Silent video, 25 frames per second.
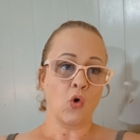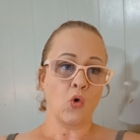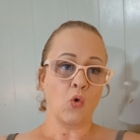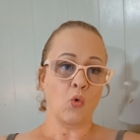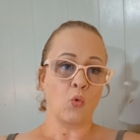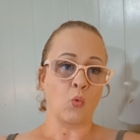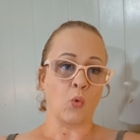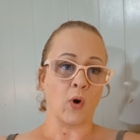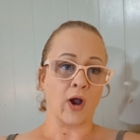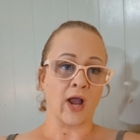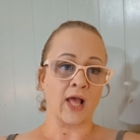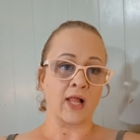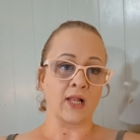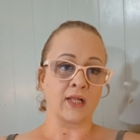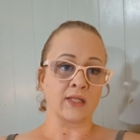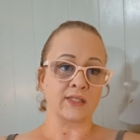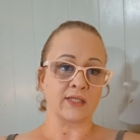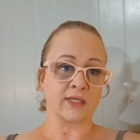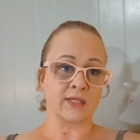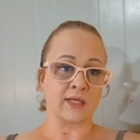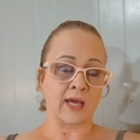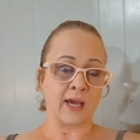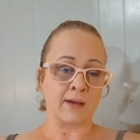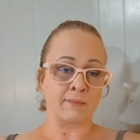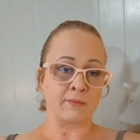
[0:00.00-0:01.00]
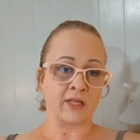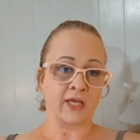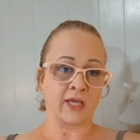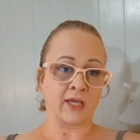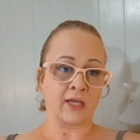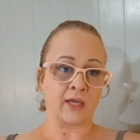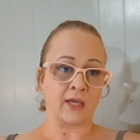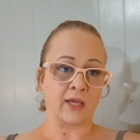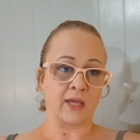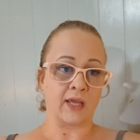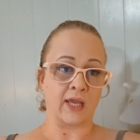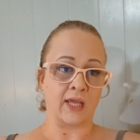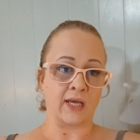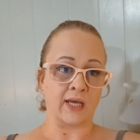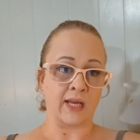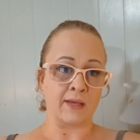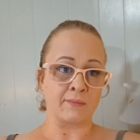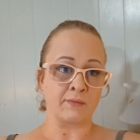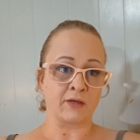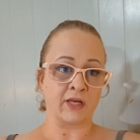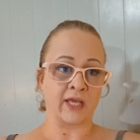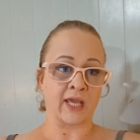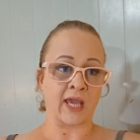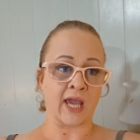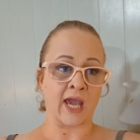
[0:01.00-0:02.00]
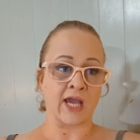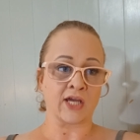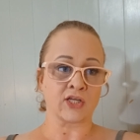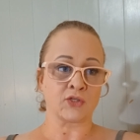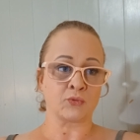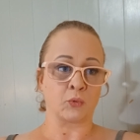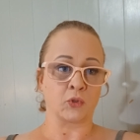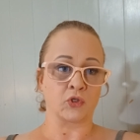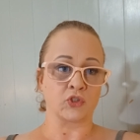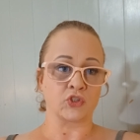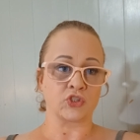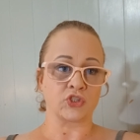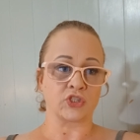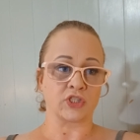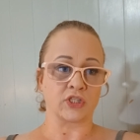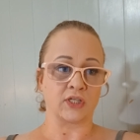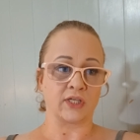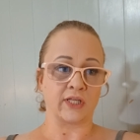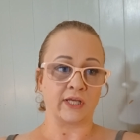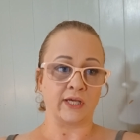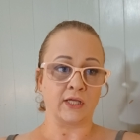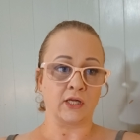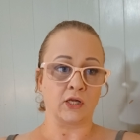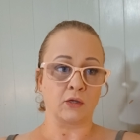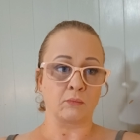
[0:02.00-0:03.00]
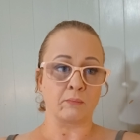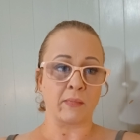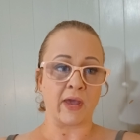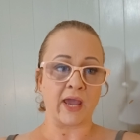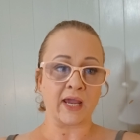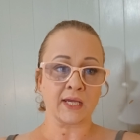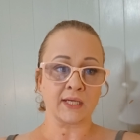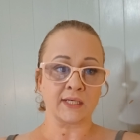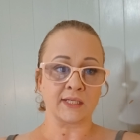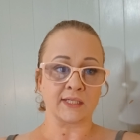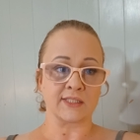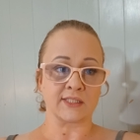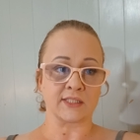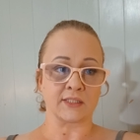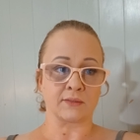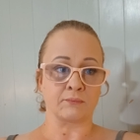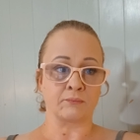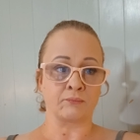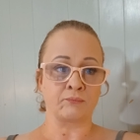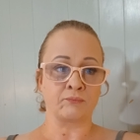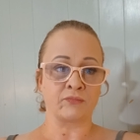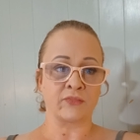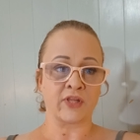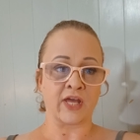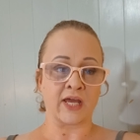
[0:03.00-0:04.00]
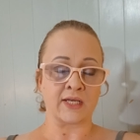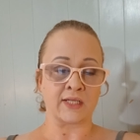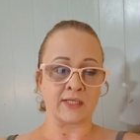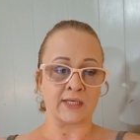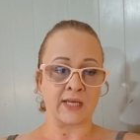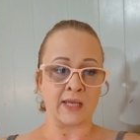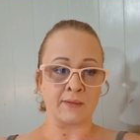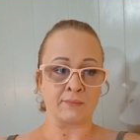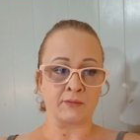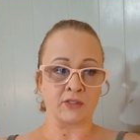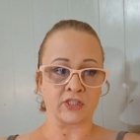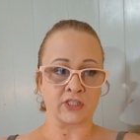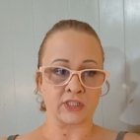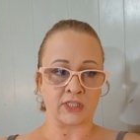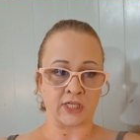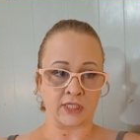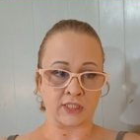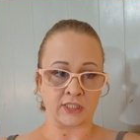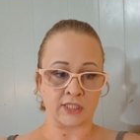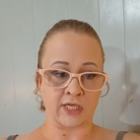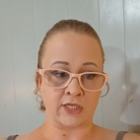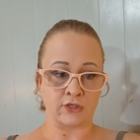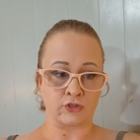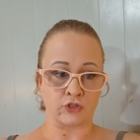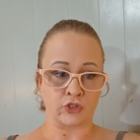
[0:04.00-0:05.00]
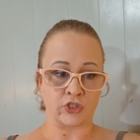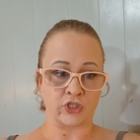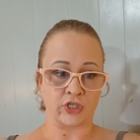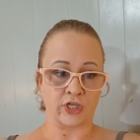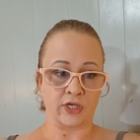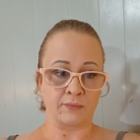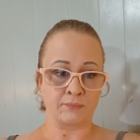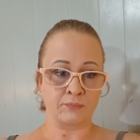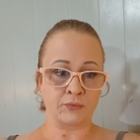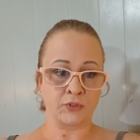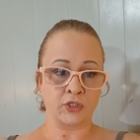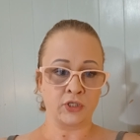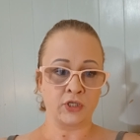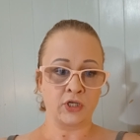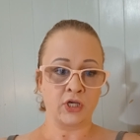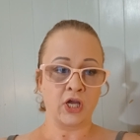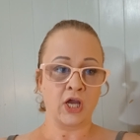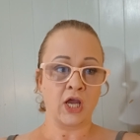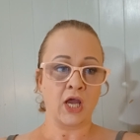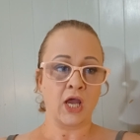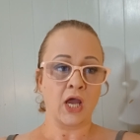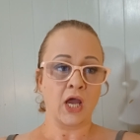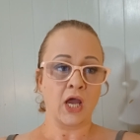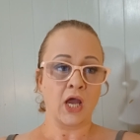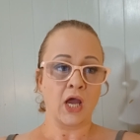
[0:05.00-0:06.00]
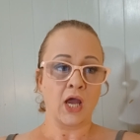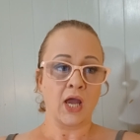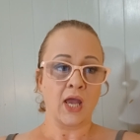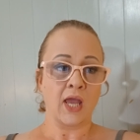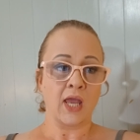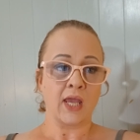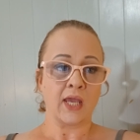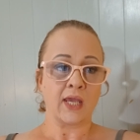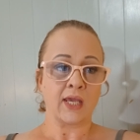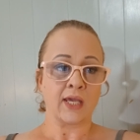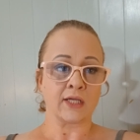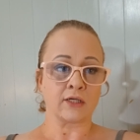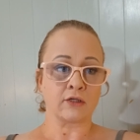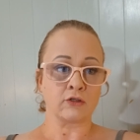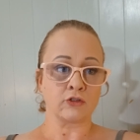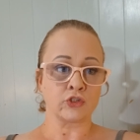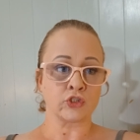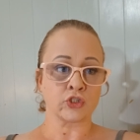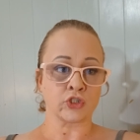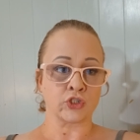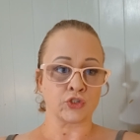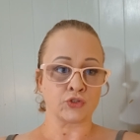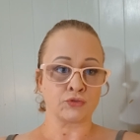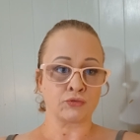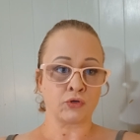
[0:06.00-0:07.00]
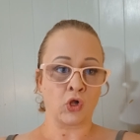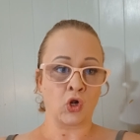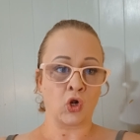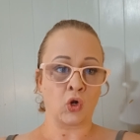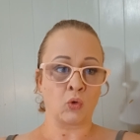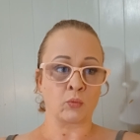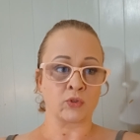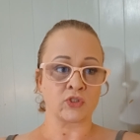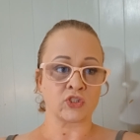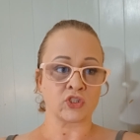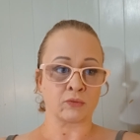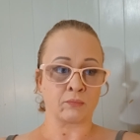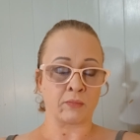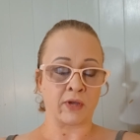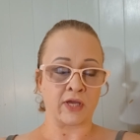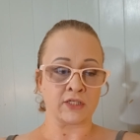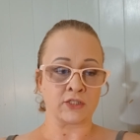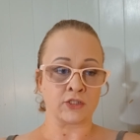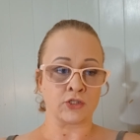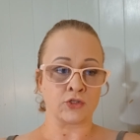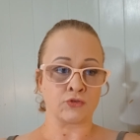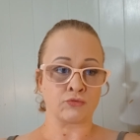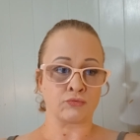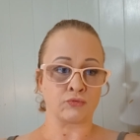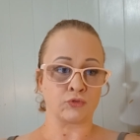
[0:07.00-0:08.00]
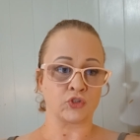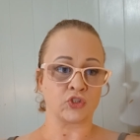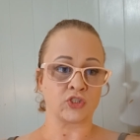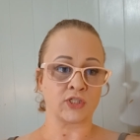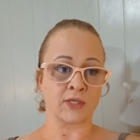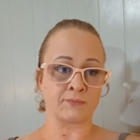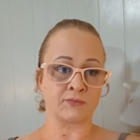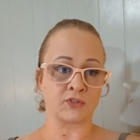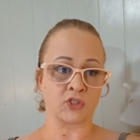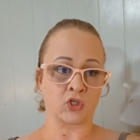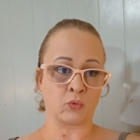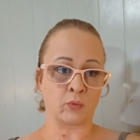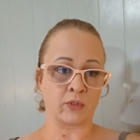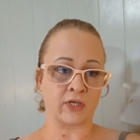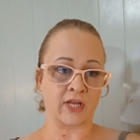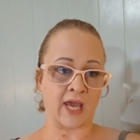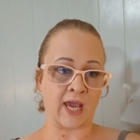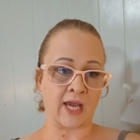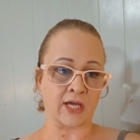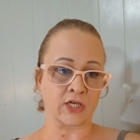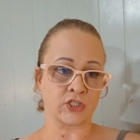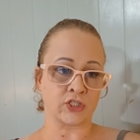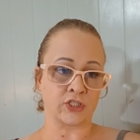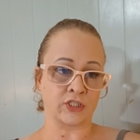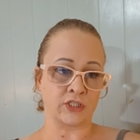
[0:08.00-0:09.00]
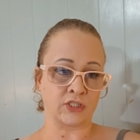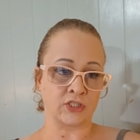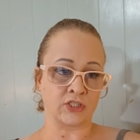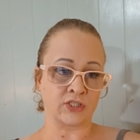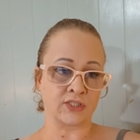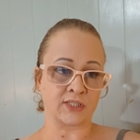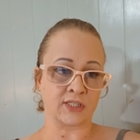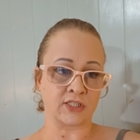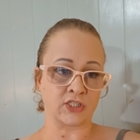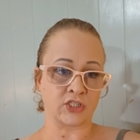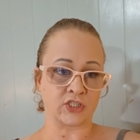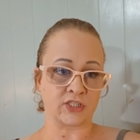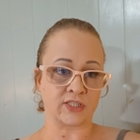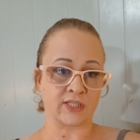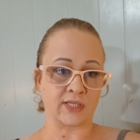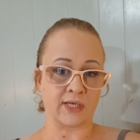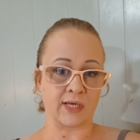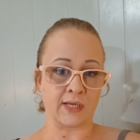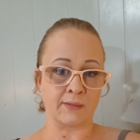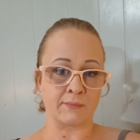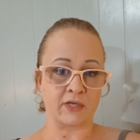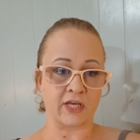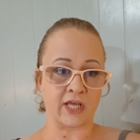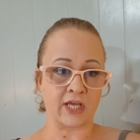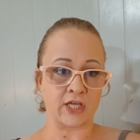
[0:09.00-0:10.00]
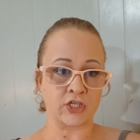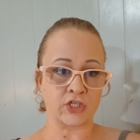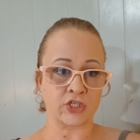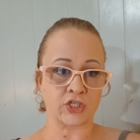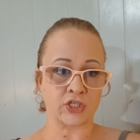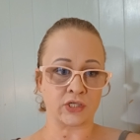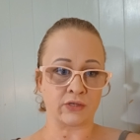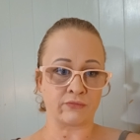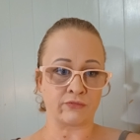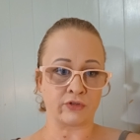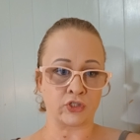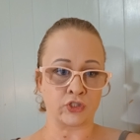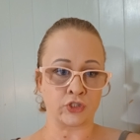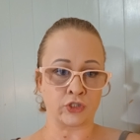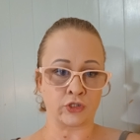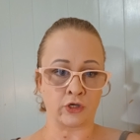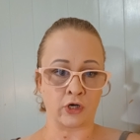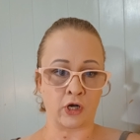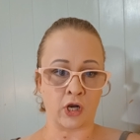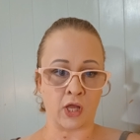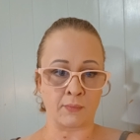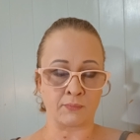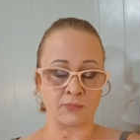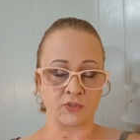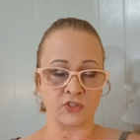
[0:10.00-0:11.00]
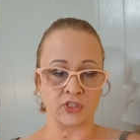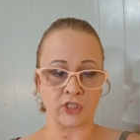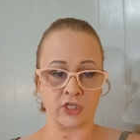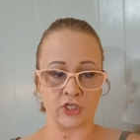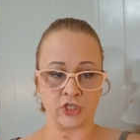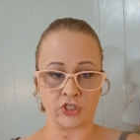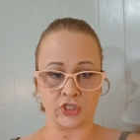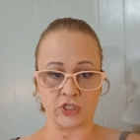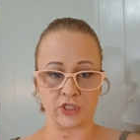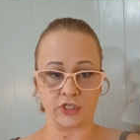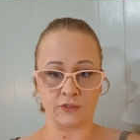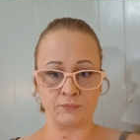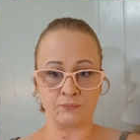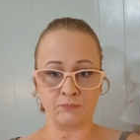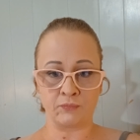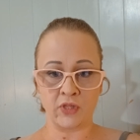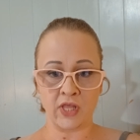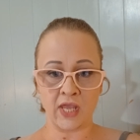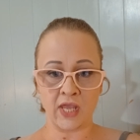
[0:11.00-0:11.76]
While the Enabling Act was the legal mechanism that enabled the dictatorship, Hitler's control was cemented through subsequent actions such as the elimination of internal opposition.